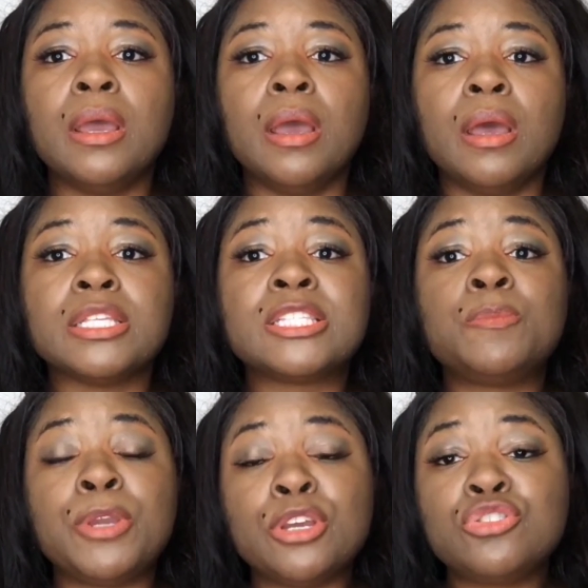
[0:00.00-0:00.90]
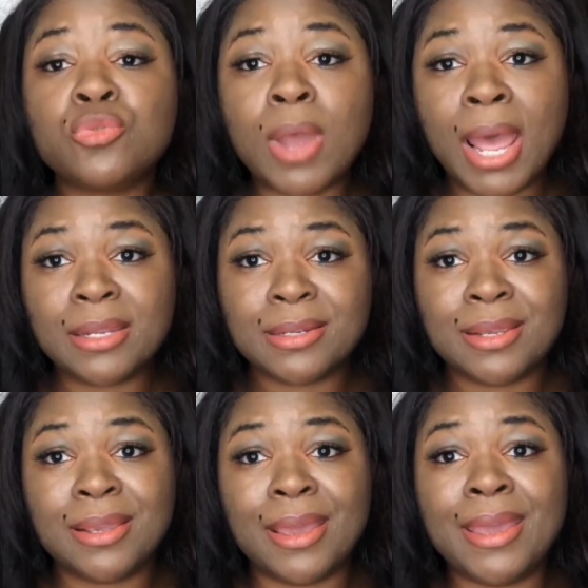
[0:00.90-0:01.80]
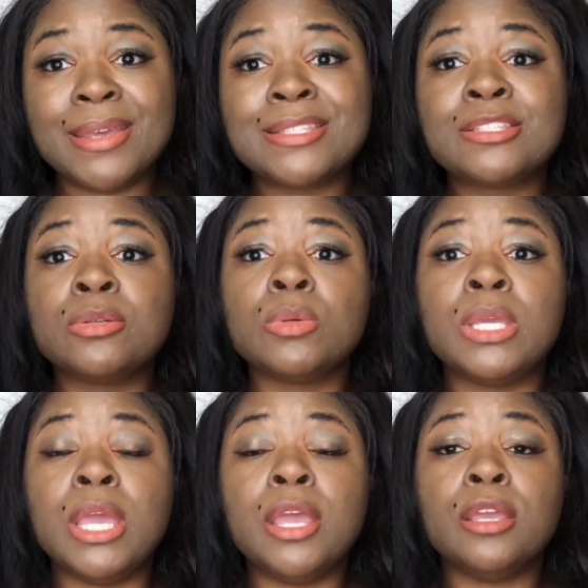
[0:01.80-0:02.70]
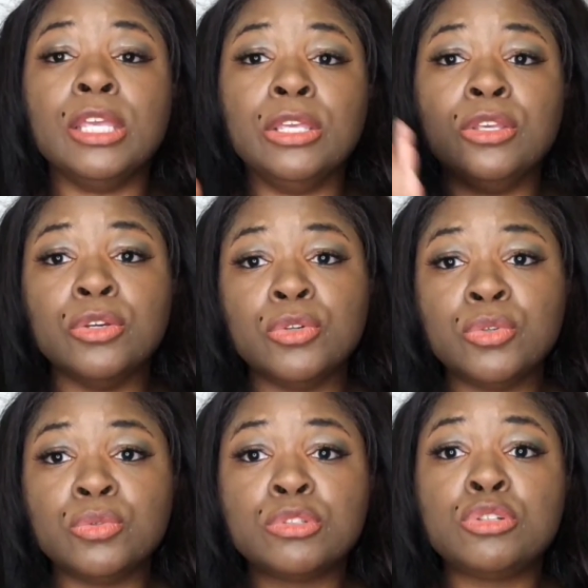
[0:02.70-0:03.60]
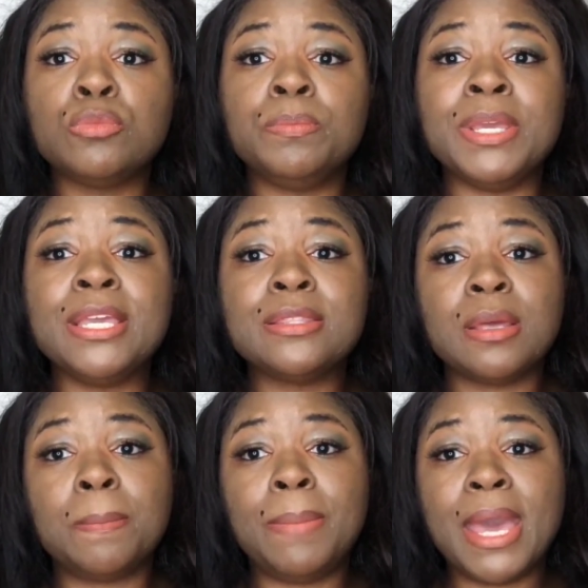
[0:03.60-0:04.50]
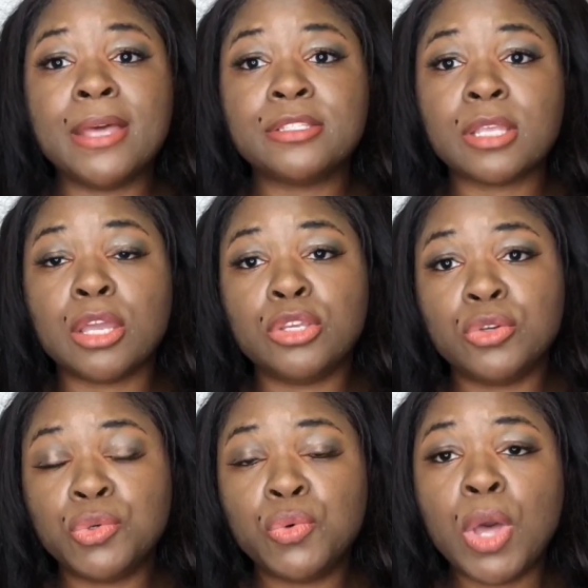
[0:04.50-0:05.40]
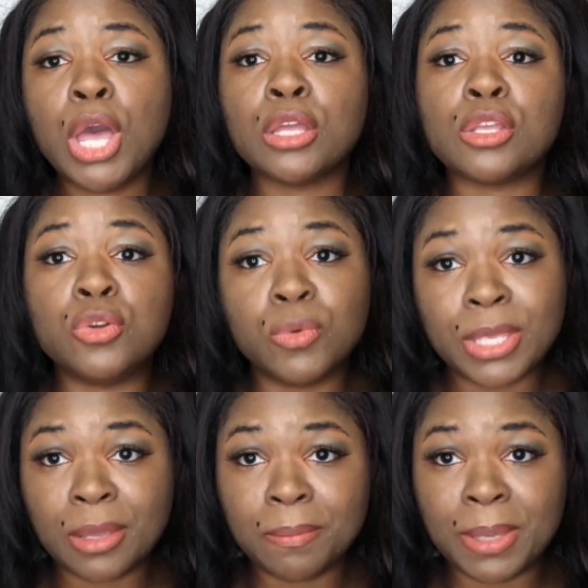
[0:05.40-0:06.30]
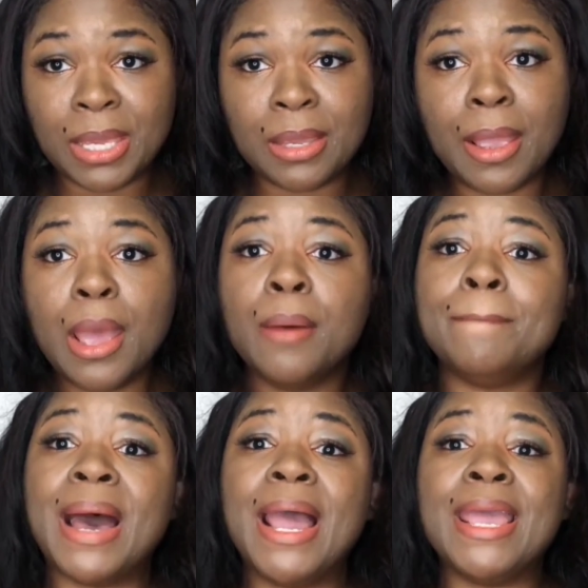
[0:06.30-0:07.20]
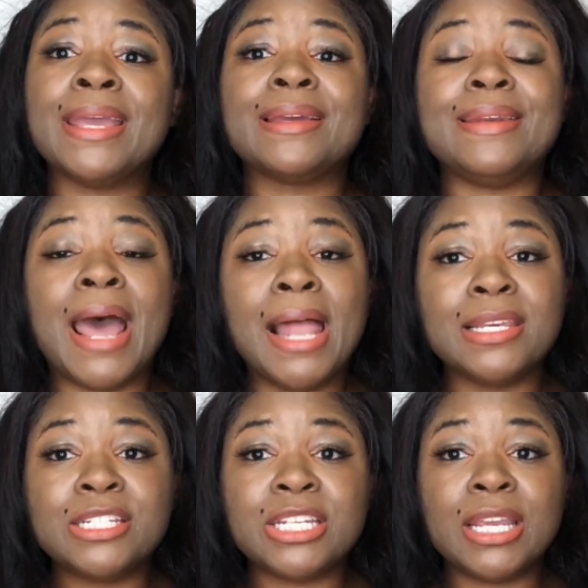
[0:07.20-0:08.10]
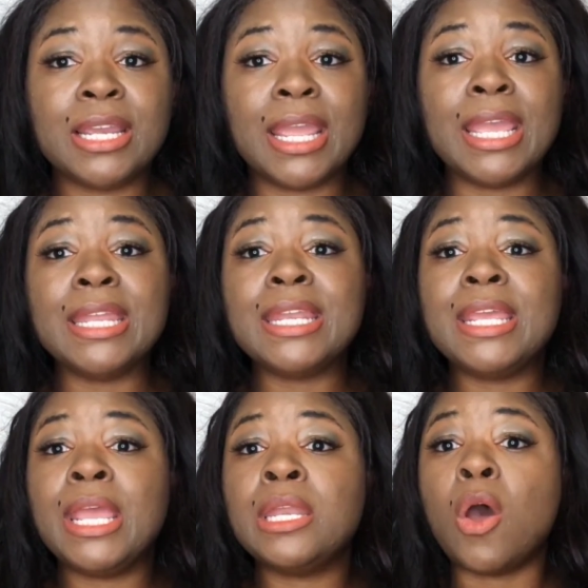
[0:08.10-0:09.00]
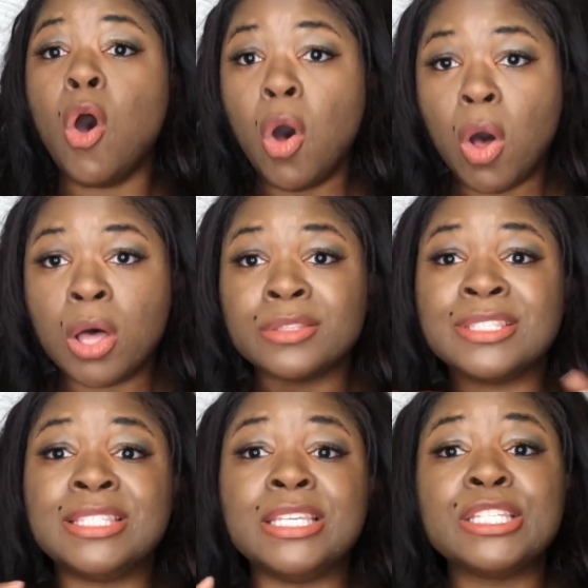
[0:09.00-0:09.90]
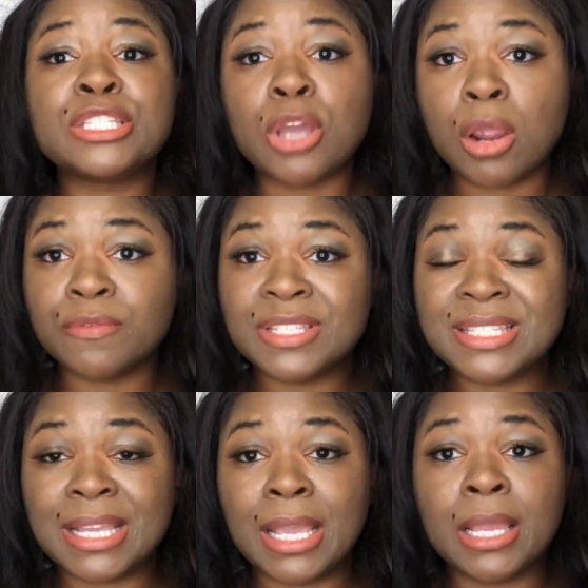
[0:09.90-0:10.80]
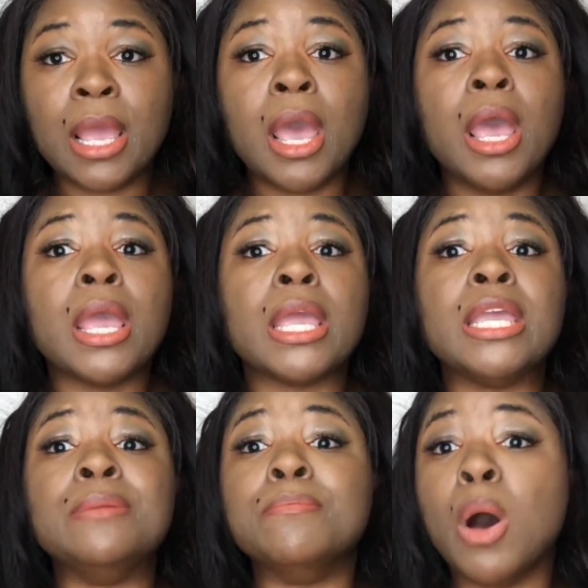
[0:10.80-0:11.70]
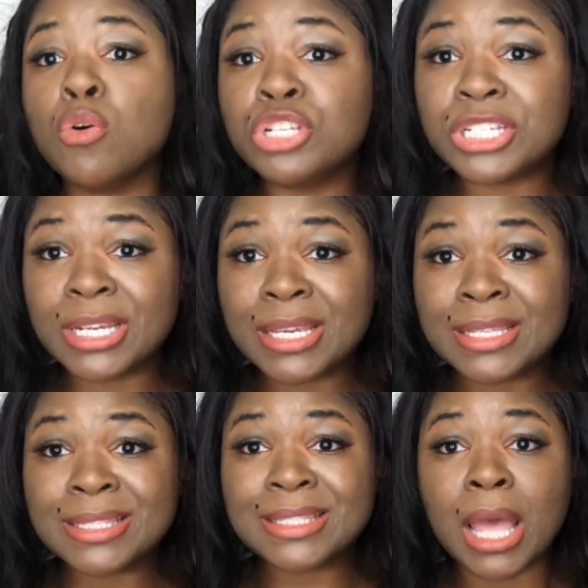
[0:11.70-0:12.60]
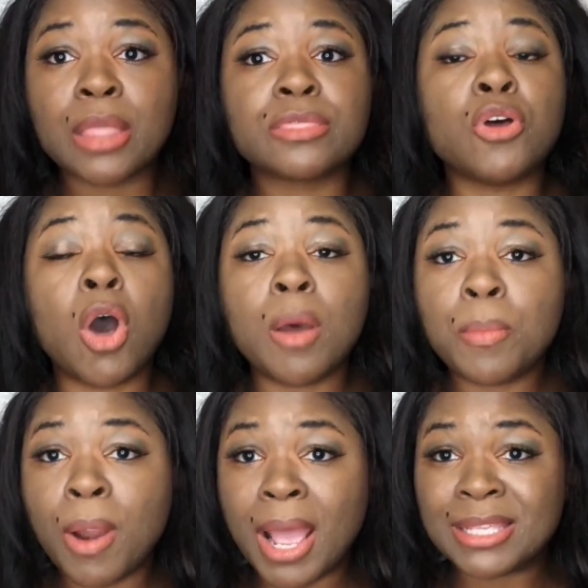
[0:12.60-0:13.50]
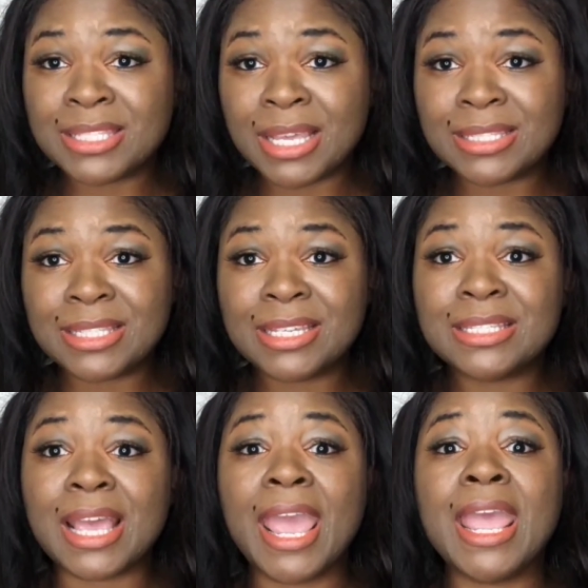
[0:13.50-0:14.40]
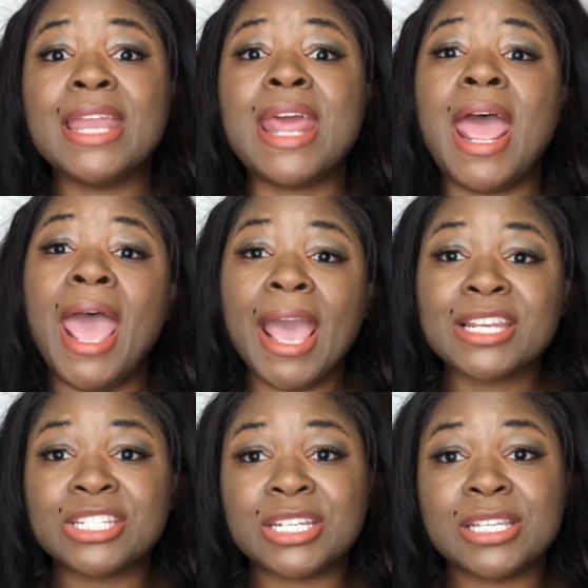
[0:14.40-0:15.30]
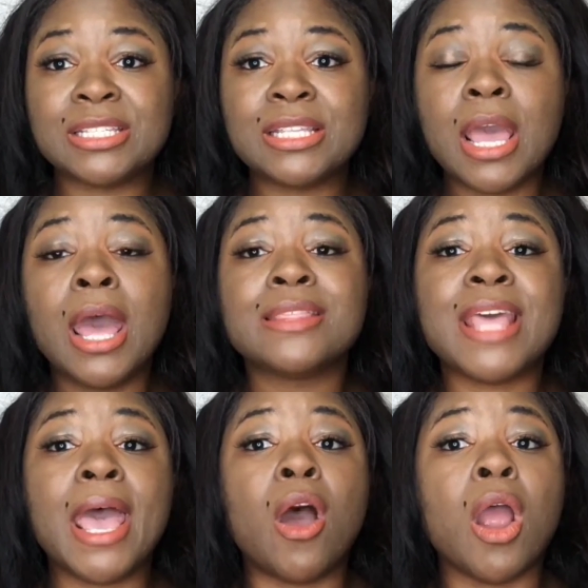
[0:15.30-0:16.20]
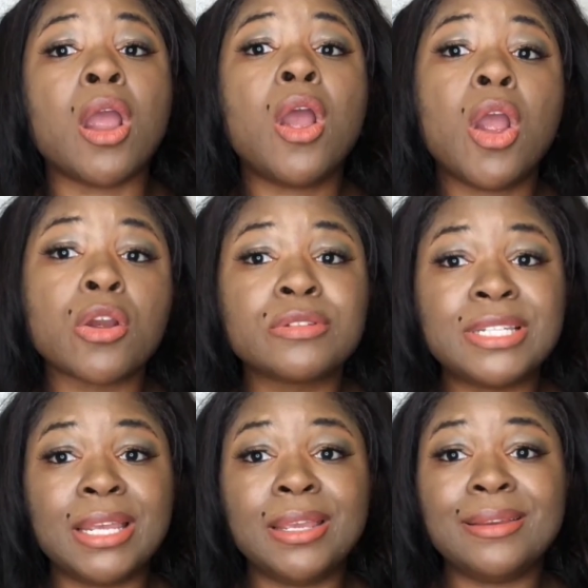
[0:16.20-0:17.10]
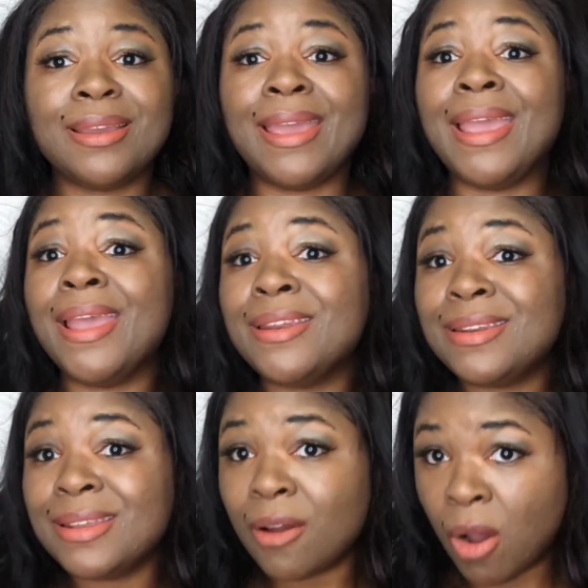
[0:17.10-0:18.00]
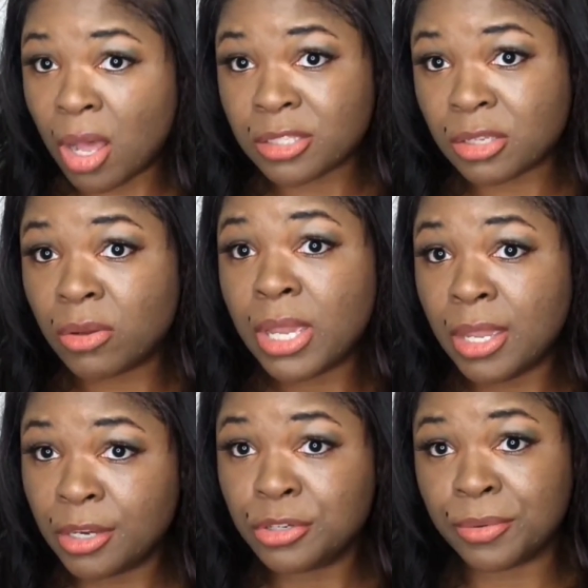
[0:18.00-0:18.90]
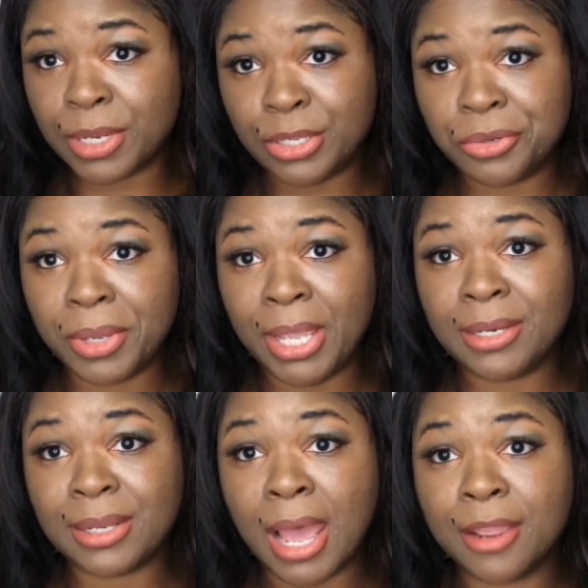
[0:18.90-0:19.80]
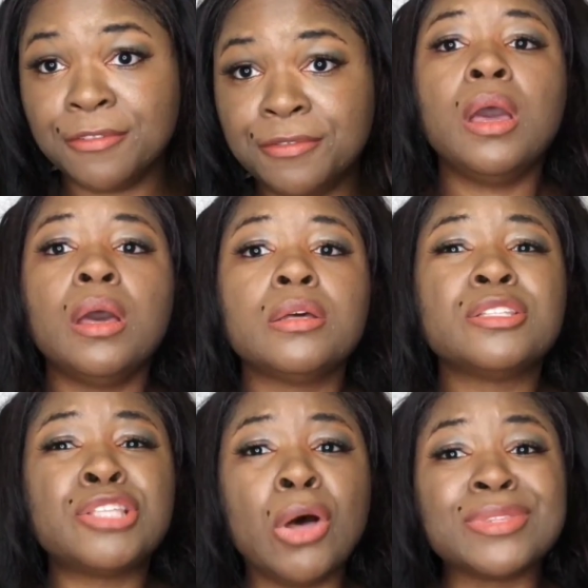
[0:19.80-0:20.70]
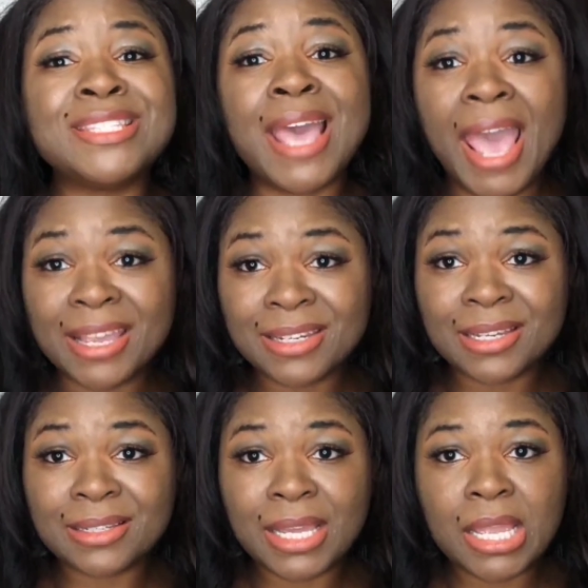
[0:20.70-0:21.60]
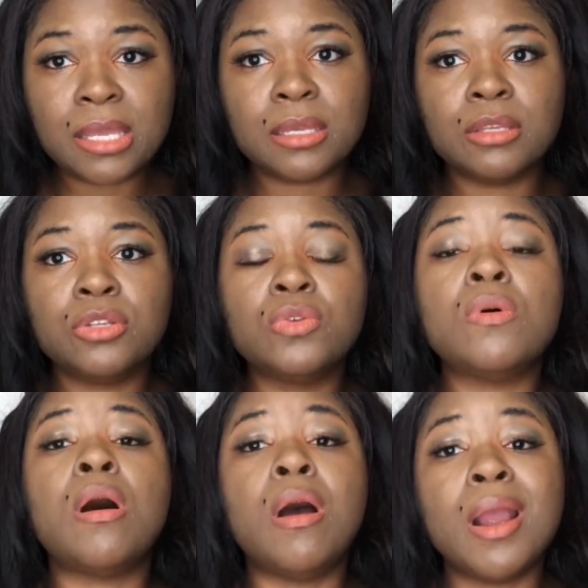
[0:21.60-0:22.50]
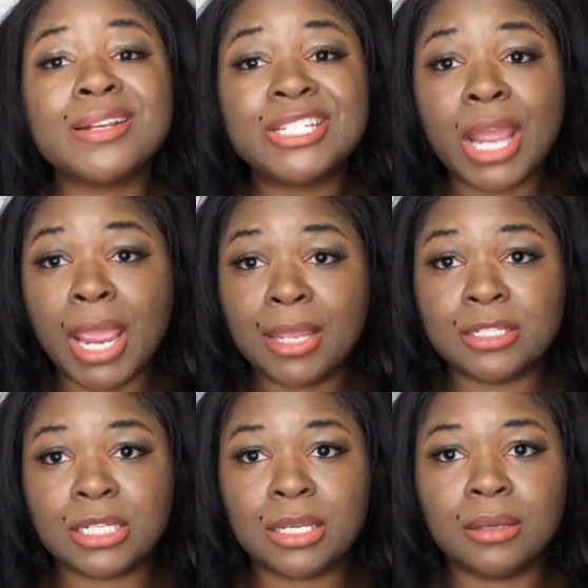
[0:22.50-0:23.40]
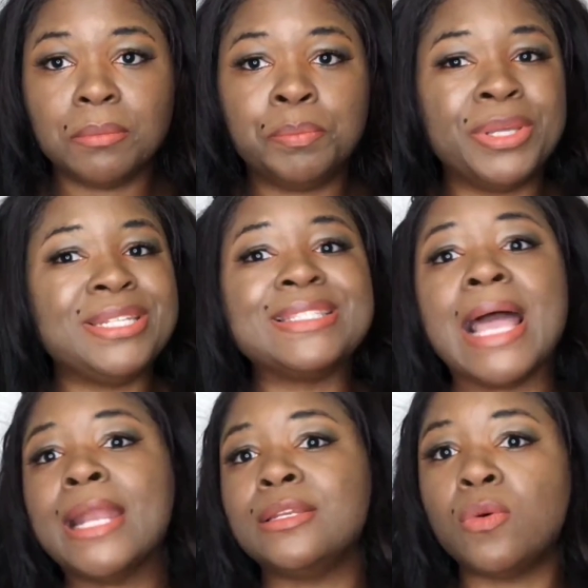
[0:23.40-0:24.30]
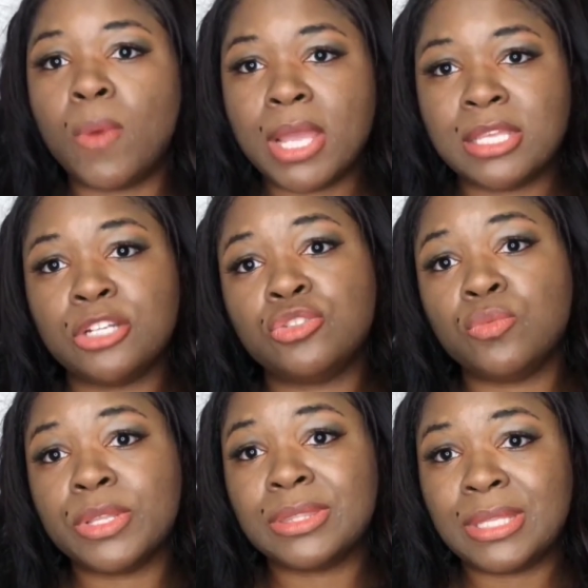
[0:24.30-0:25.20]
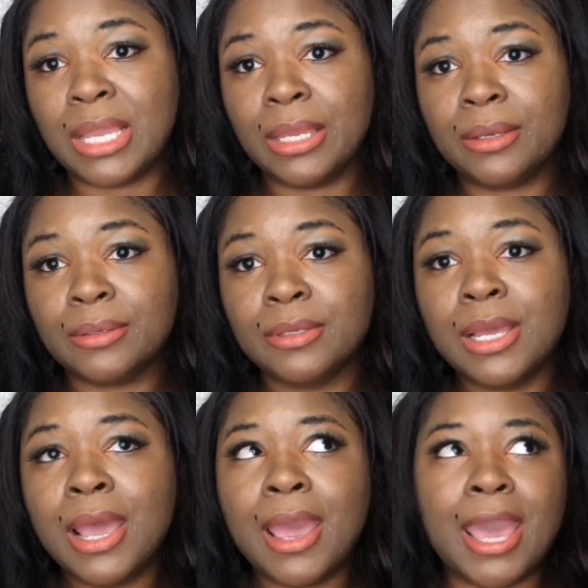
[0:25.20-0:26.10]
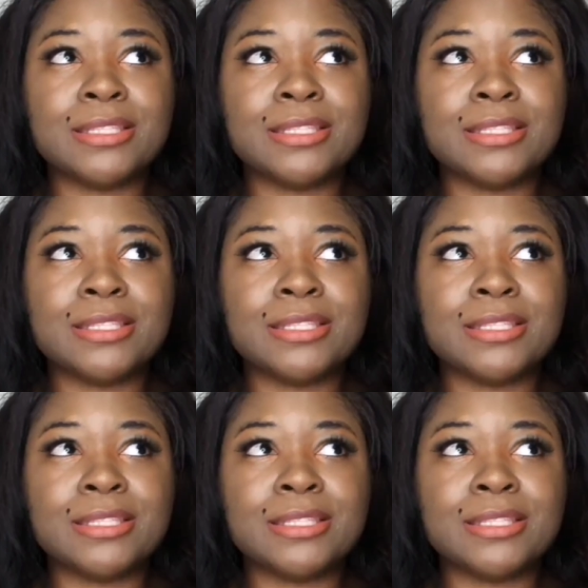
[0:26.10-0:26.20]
Spirituality is to get you to be the best you can be by acknowledging any and all disservicing emotions, thought processes, and actions that are hurting and also hindering you in life. So technically, you are changing, but it's not in the way that you would think. As I